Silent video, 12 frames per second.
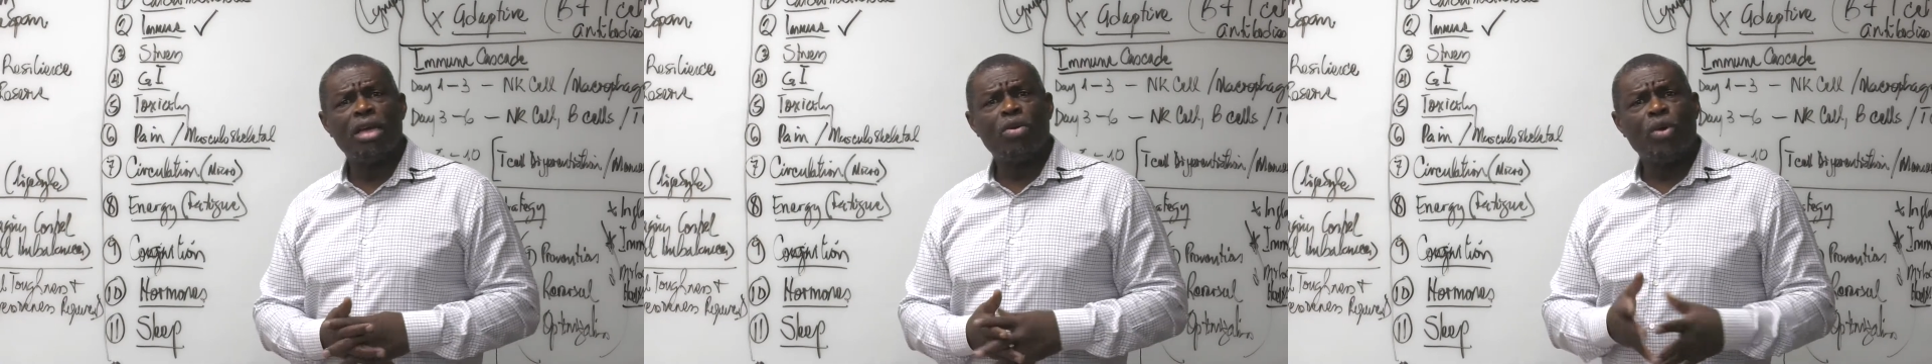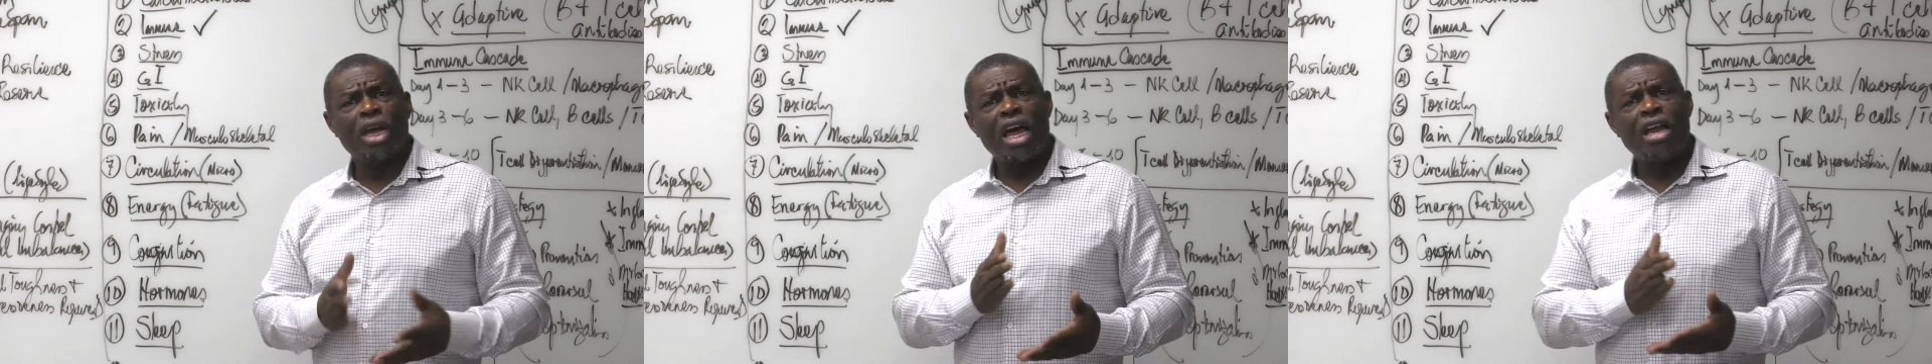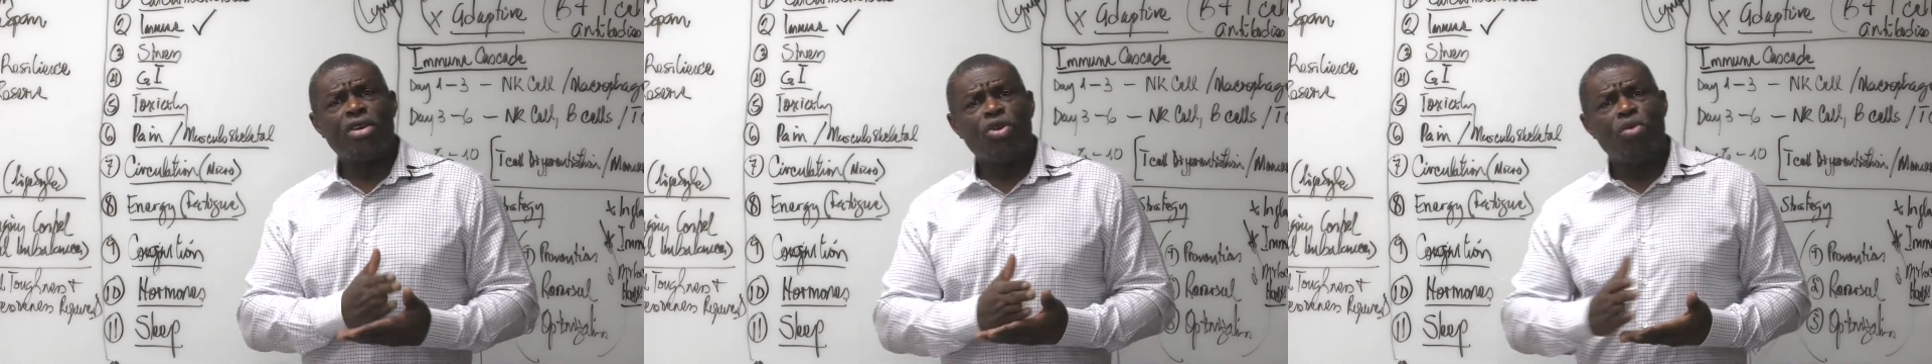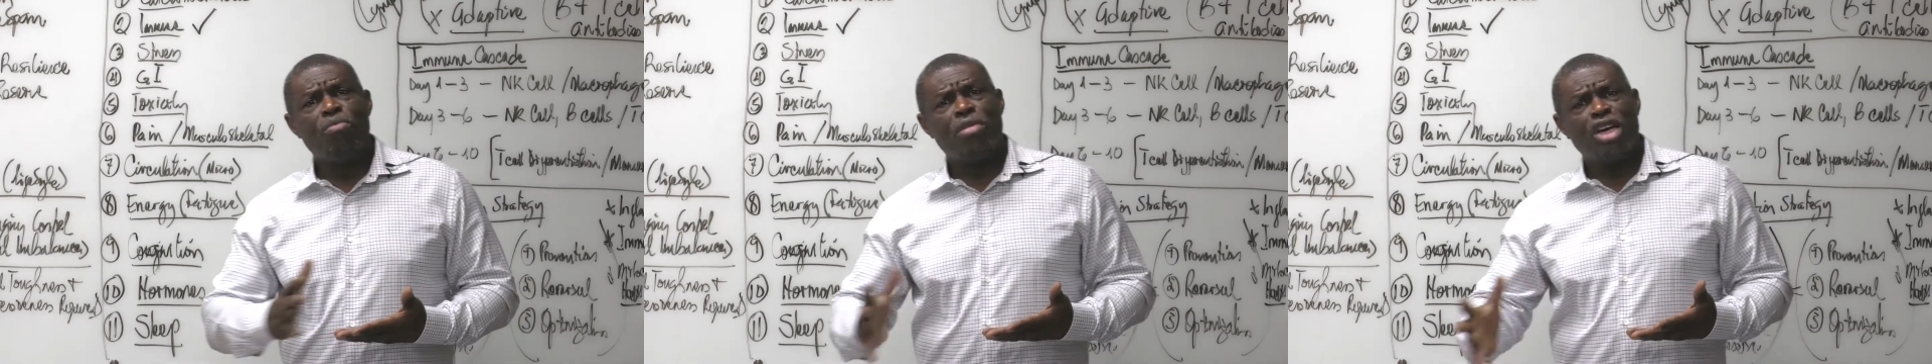We can
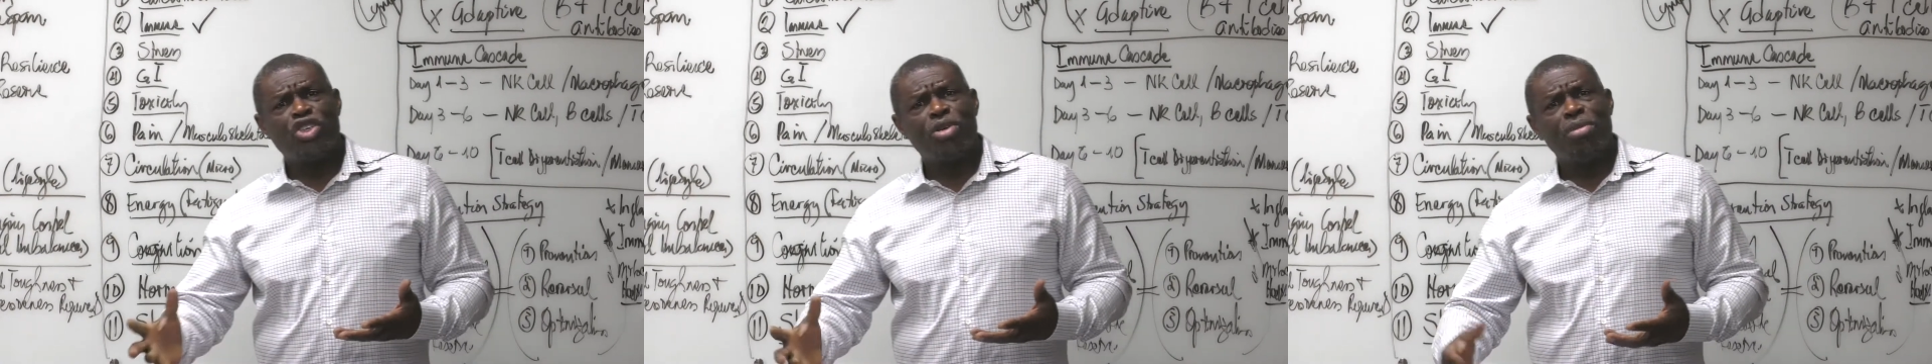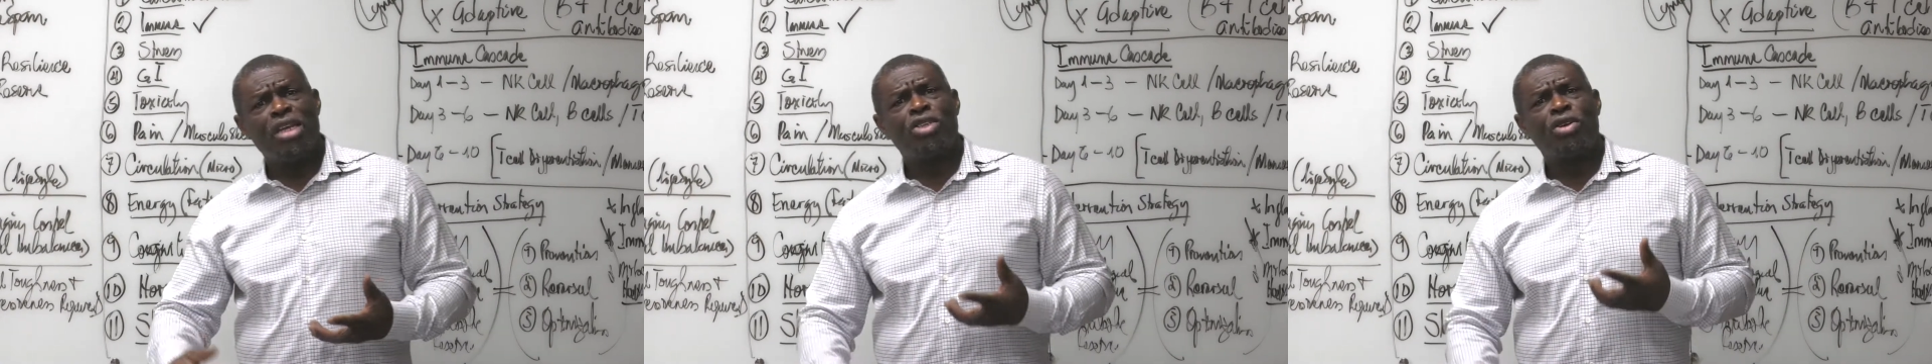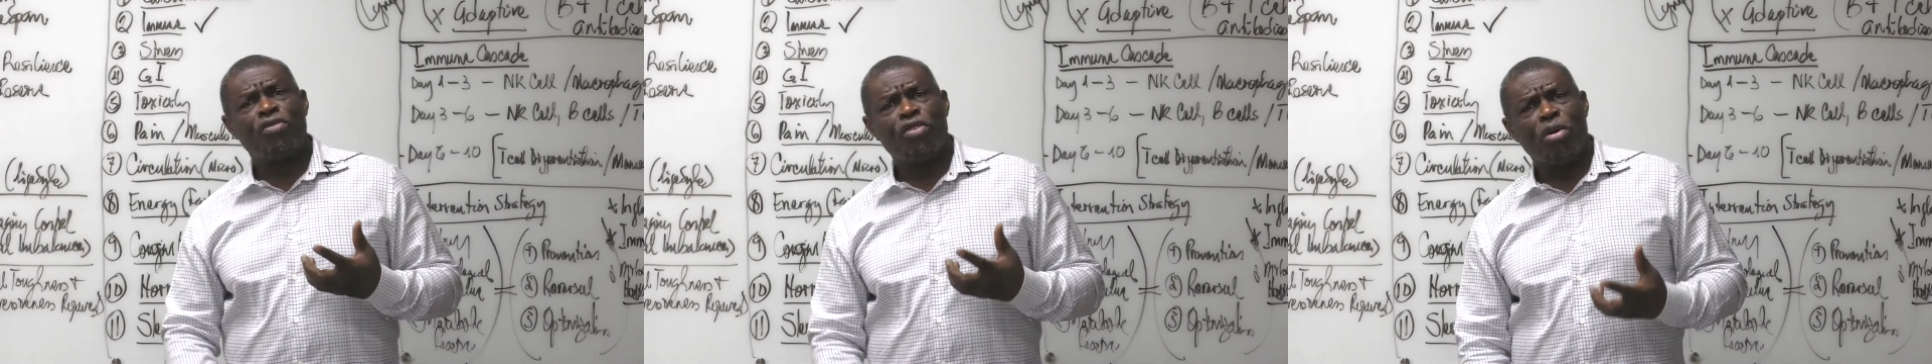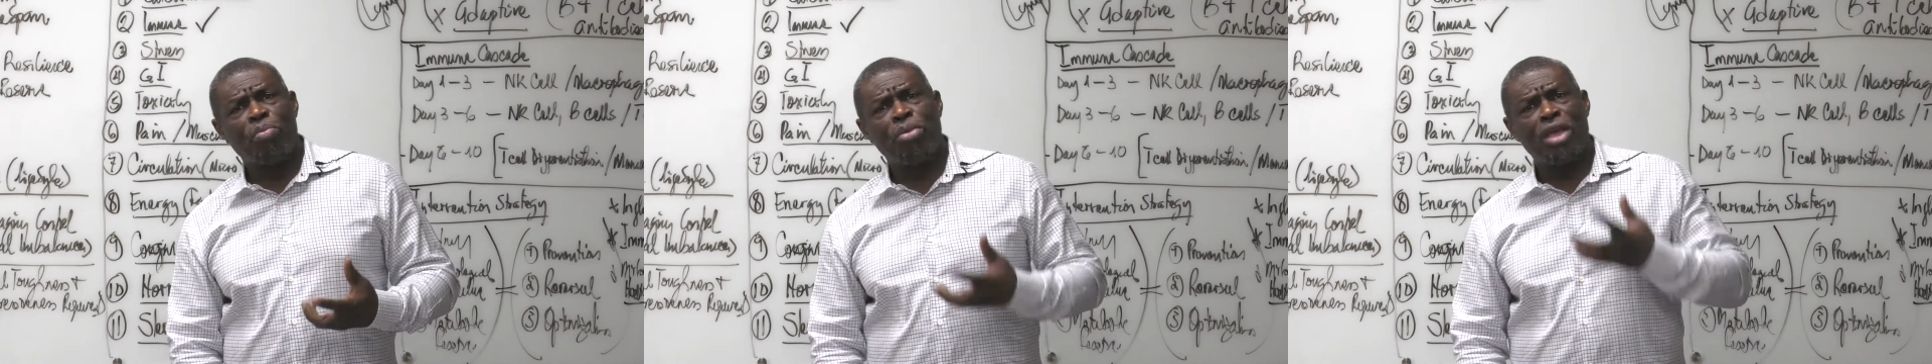do measurements of
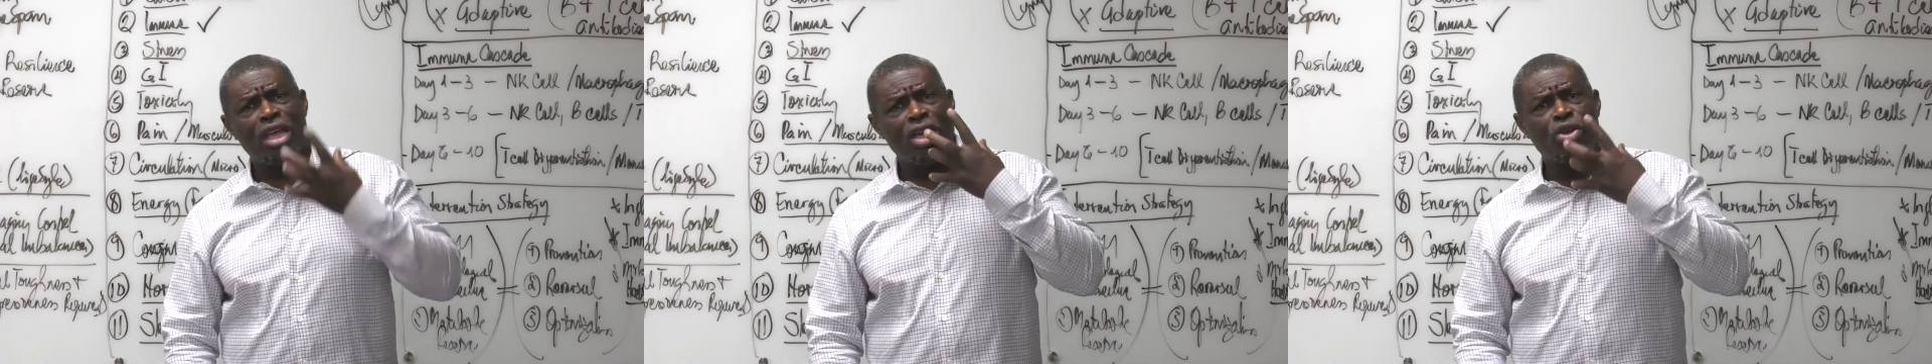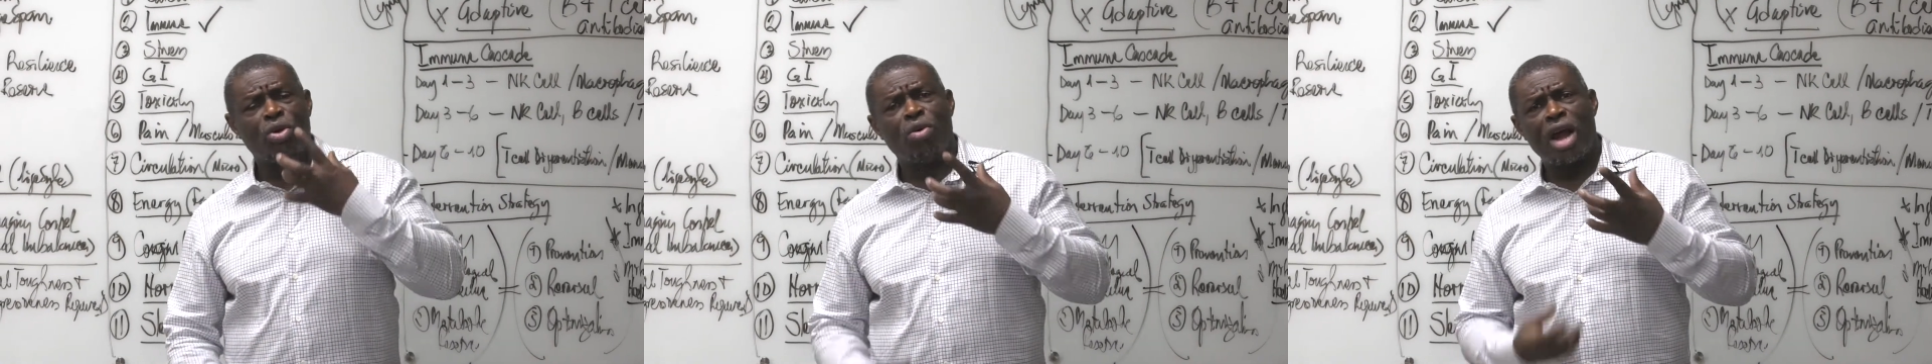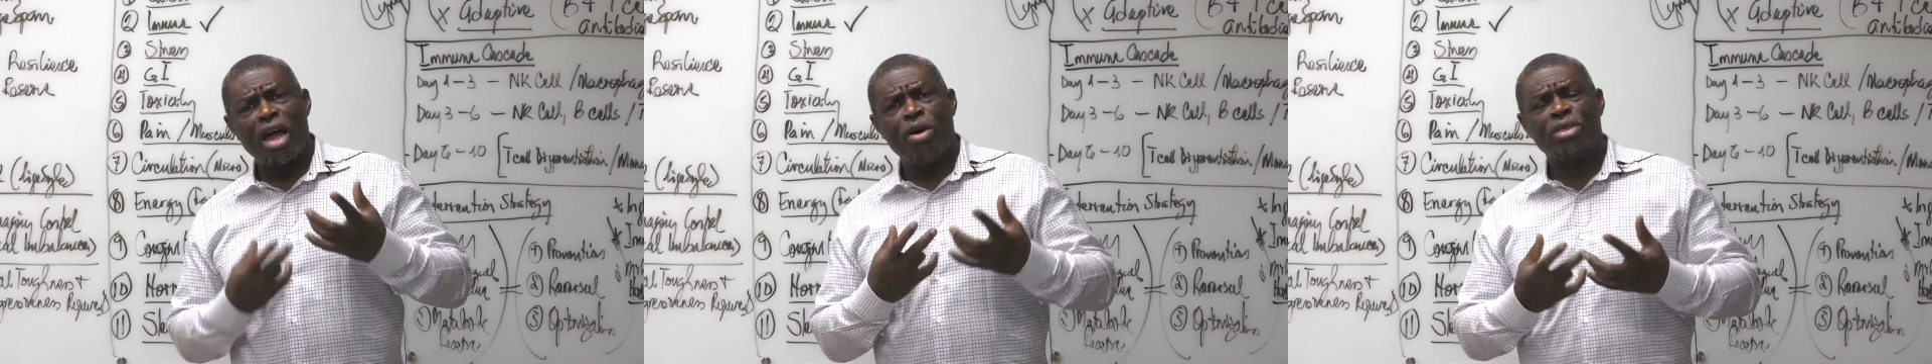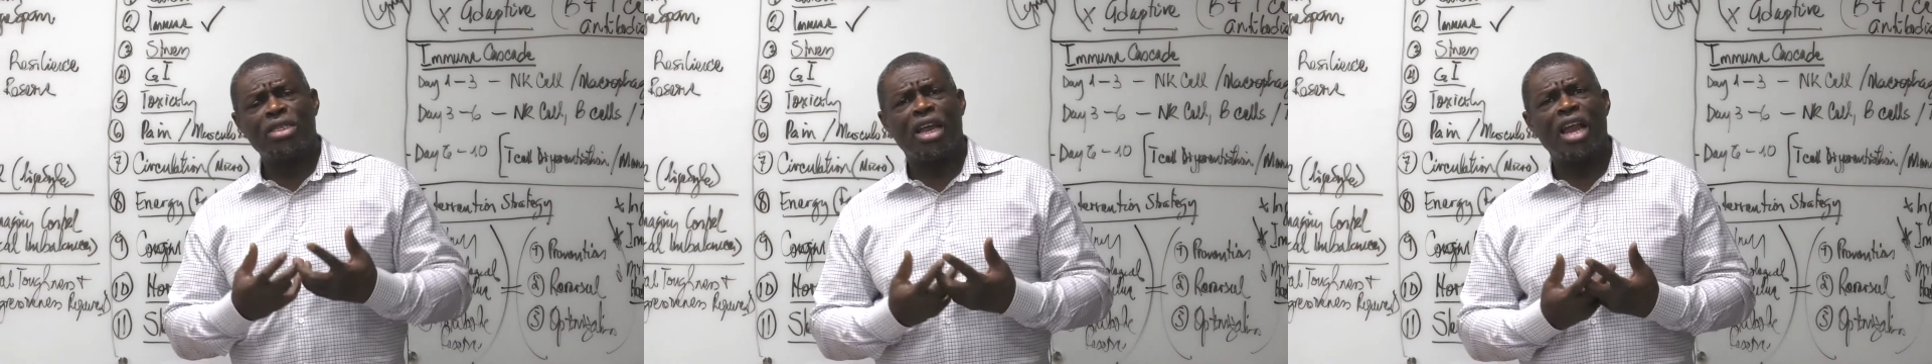your pee, urine, or
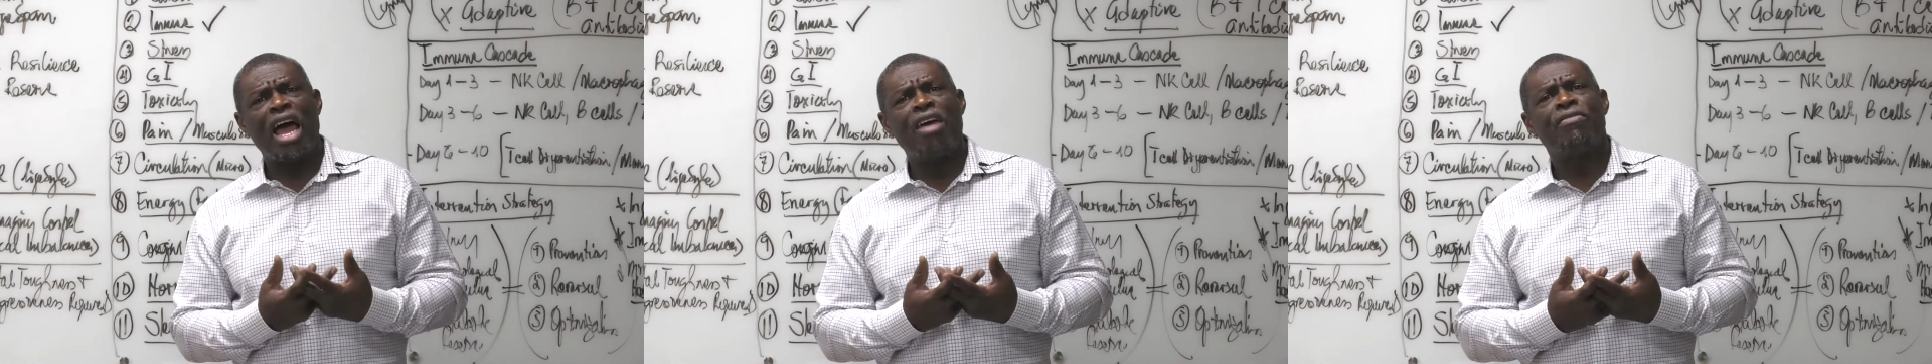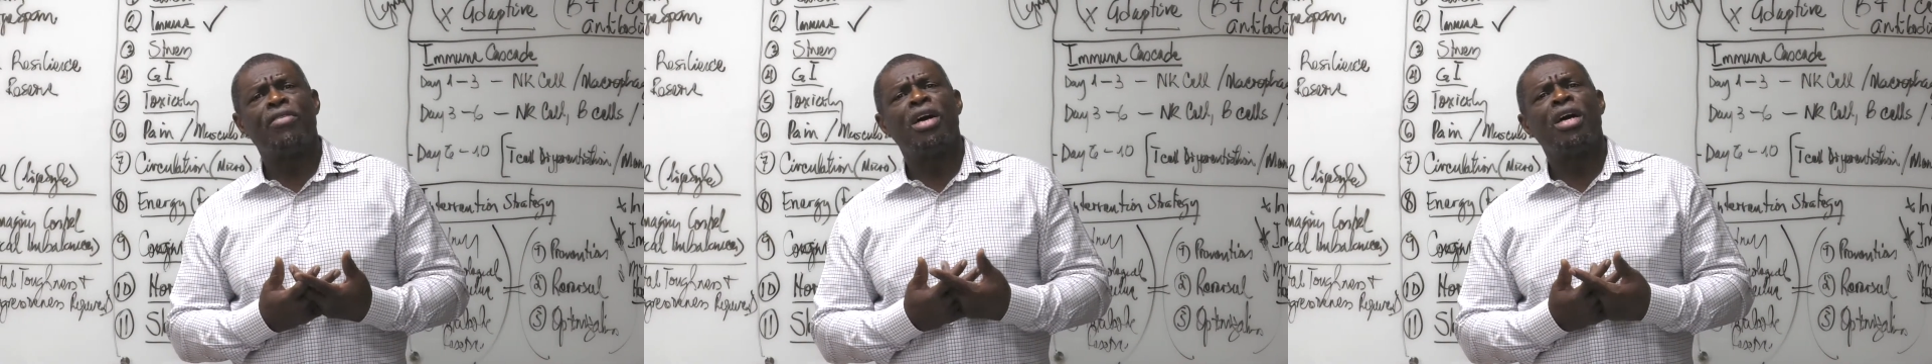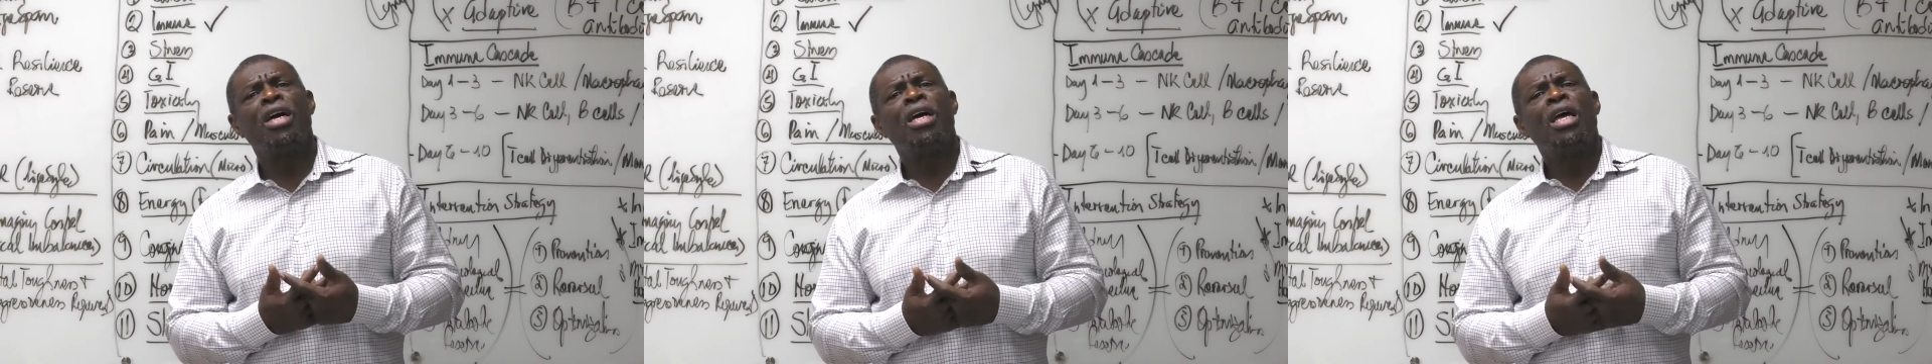saliva,